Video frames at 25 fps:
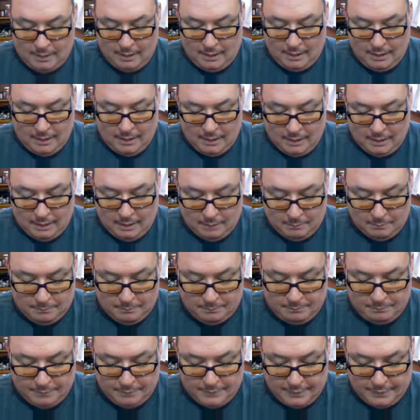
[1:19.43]

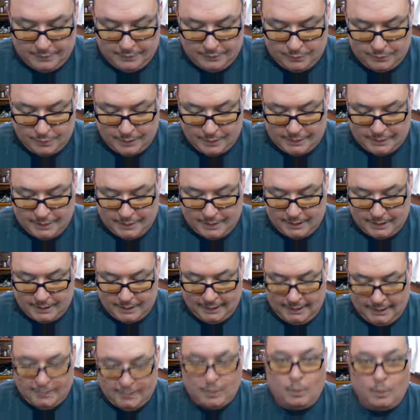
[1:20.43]
to
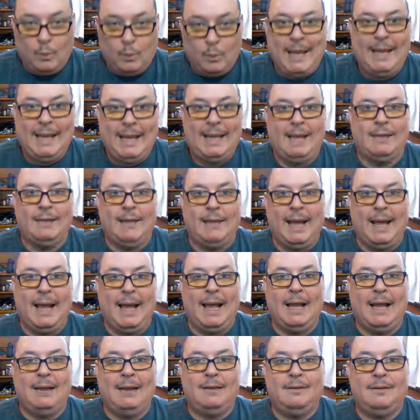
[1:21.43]
articulate the way
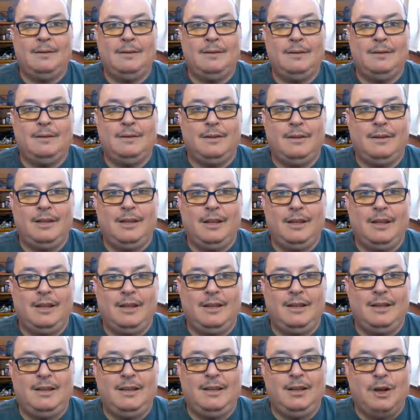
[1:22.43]
that
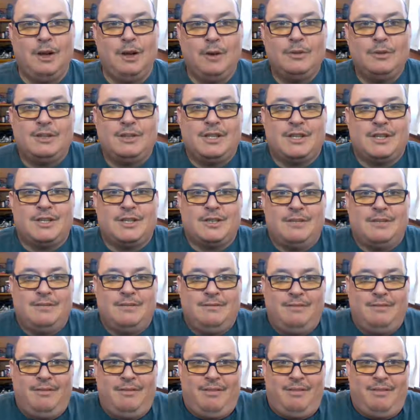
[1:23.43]
you don't just
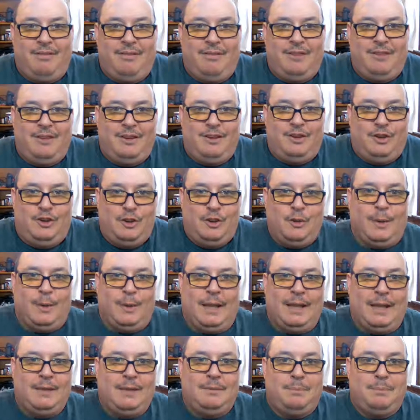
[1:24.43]
do
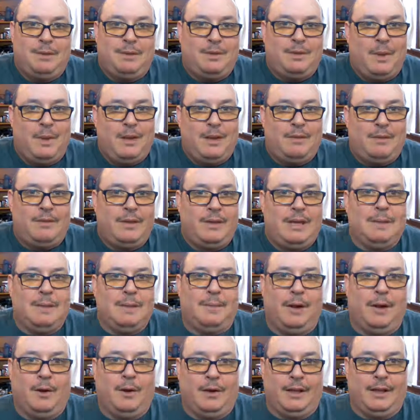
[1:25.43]
it, but the way you think
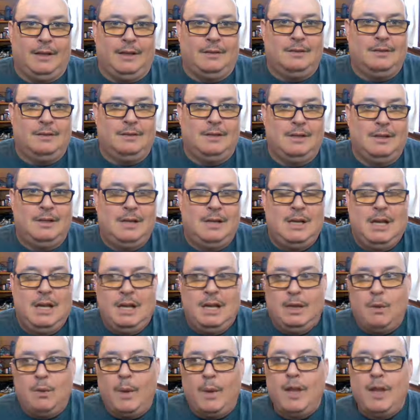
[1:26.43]
about it.
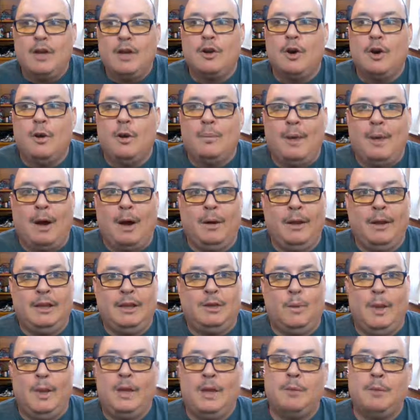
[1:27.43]
The way you go about it,
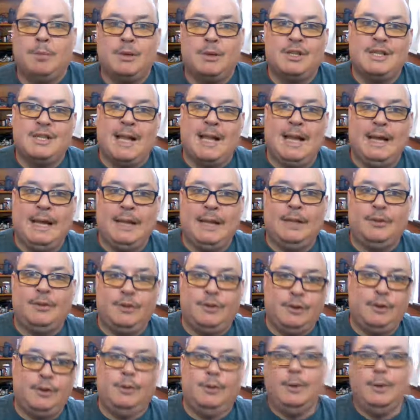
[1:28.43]
the way you present it
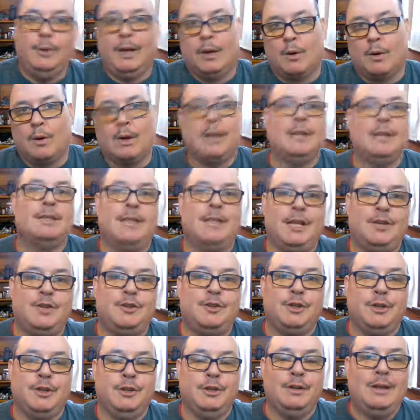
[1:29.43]
to an
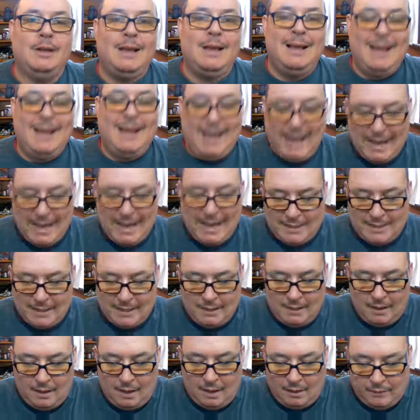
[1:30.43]
organization, and
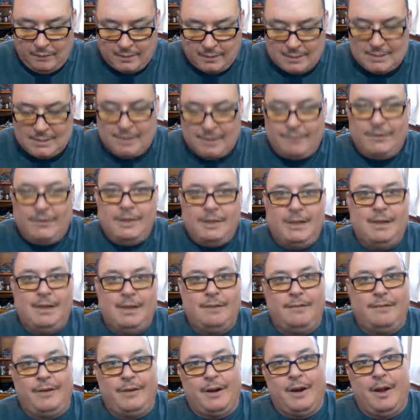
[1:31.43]
then all the stuff you need
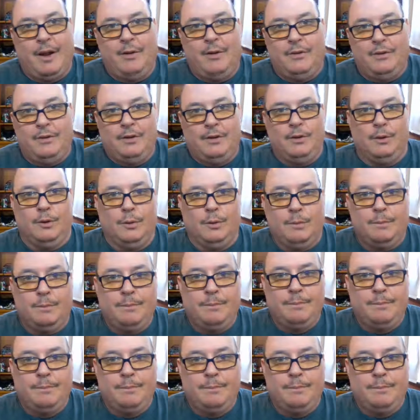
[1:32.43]
to figure out and do.